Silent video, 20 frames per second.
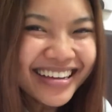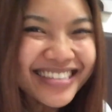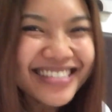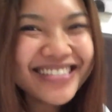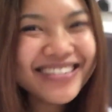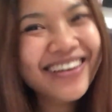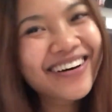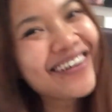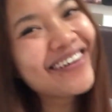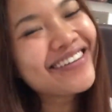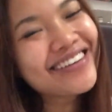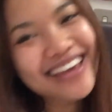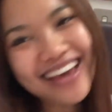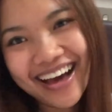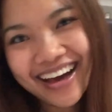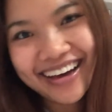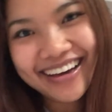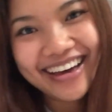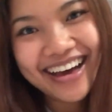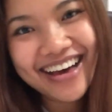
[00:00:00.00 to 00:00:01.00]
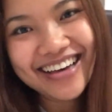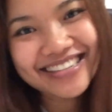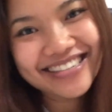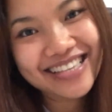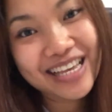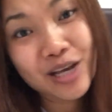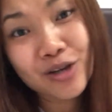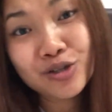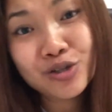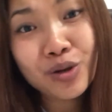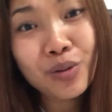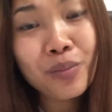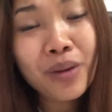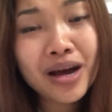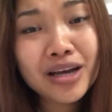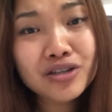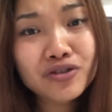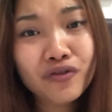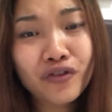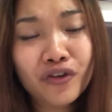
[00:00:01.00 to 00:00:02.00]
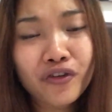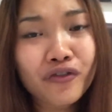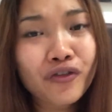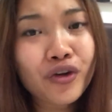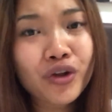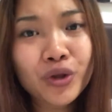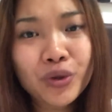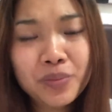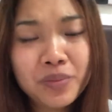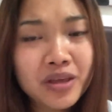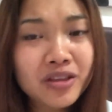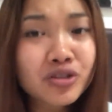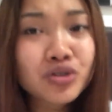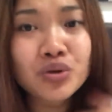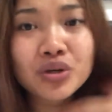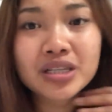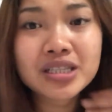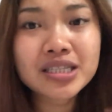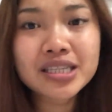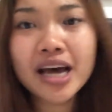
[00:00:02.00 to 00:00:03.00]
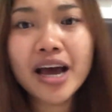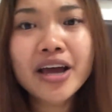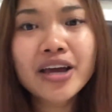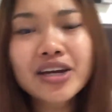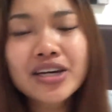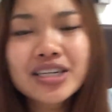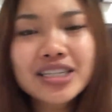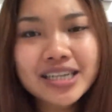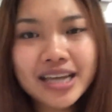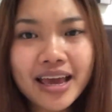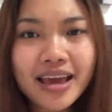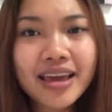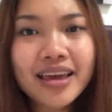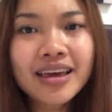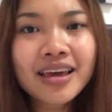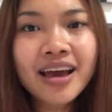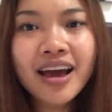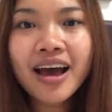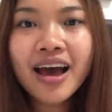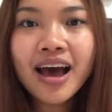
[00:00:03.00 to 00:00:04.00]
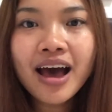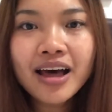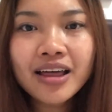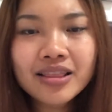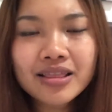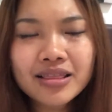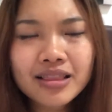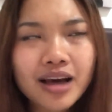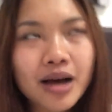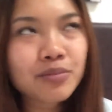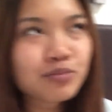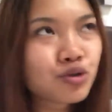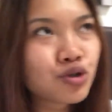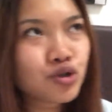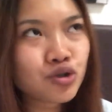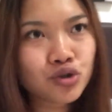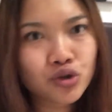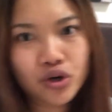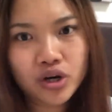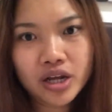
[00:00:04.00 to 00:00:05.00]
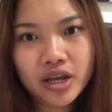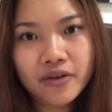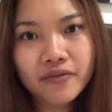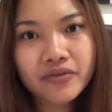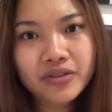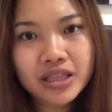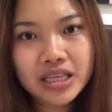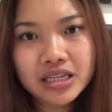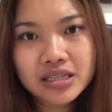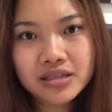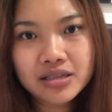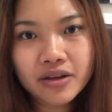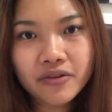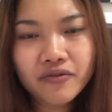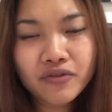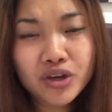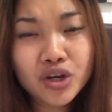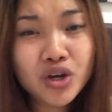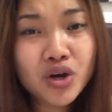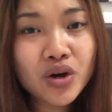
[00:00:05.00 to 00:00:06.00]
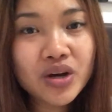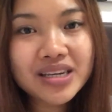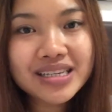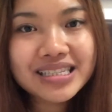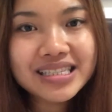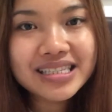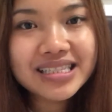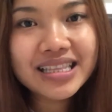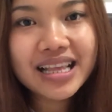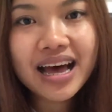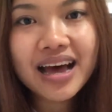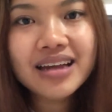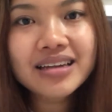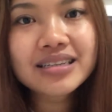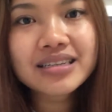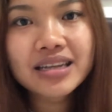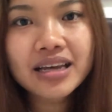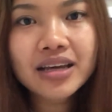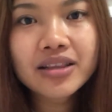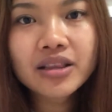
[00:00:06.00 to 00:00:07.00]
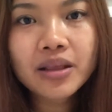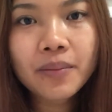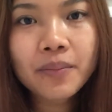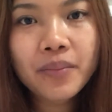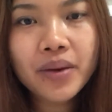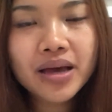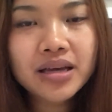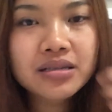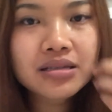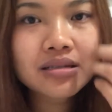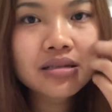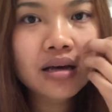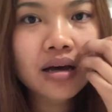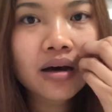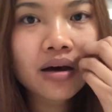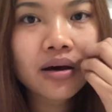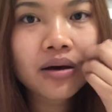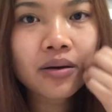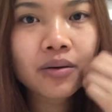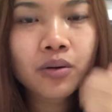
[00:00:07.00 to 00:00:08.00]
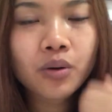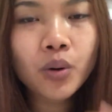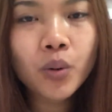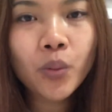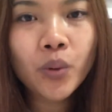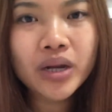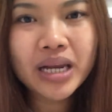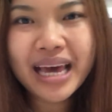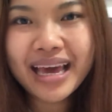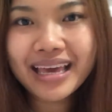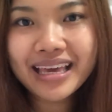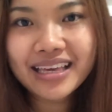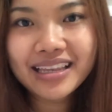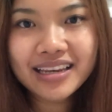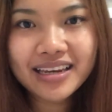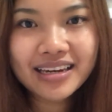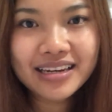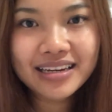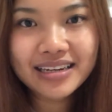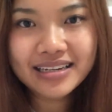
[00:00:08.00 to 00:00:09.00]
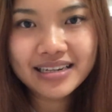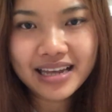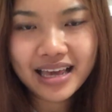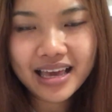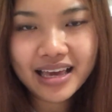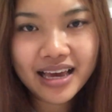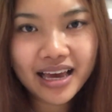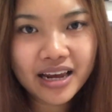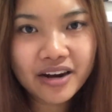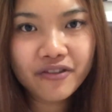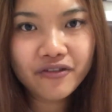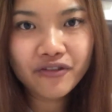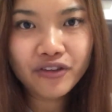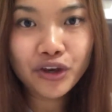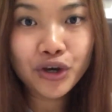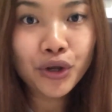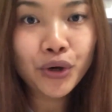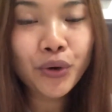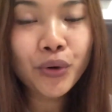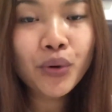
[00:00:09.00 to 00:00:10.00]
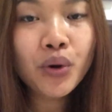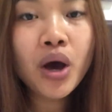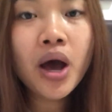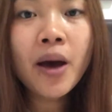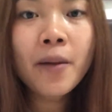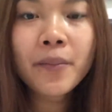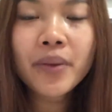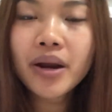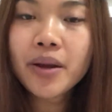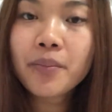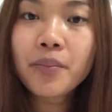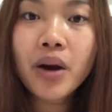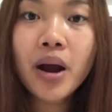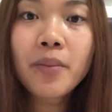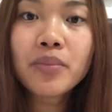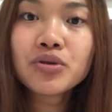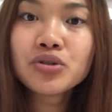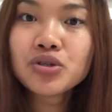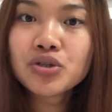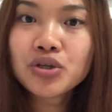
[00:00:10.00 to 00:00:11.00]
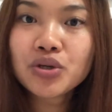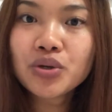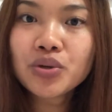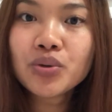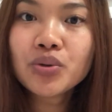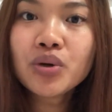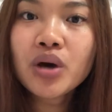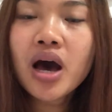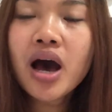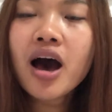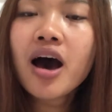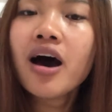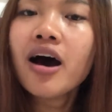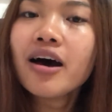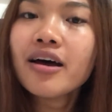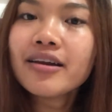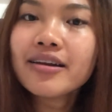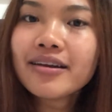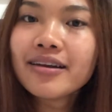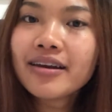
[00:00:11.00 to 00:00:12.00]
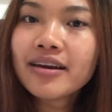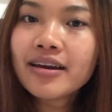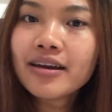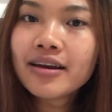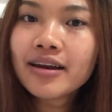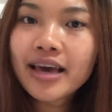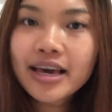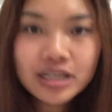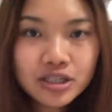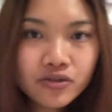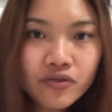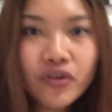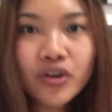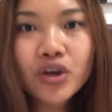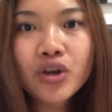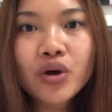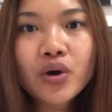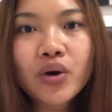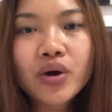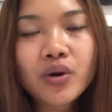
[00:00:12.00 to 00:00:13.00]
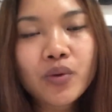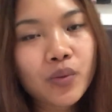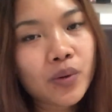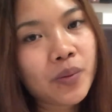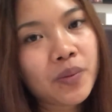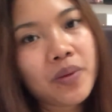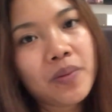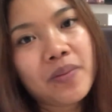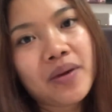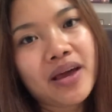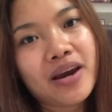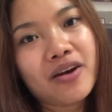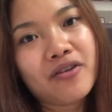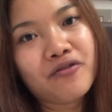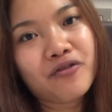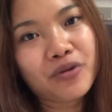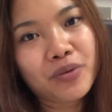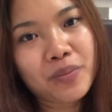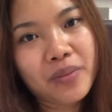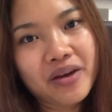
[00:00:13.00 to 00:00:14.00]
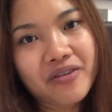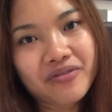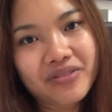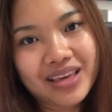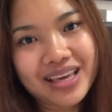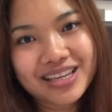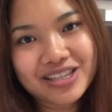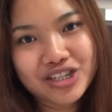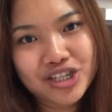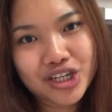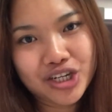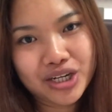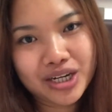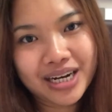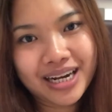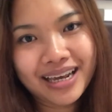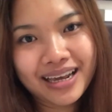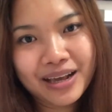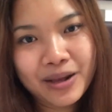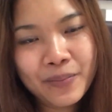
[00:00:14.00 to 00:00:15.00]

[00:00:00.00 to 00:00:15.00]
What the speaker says: So yeah guys, thank you so much for following me to entire day. I'm so sorry if this video is not the best what I eat in the day kind of video, but I promise you next video it will be better for my vegan journey.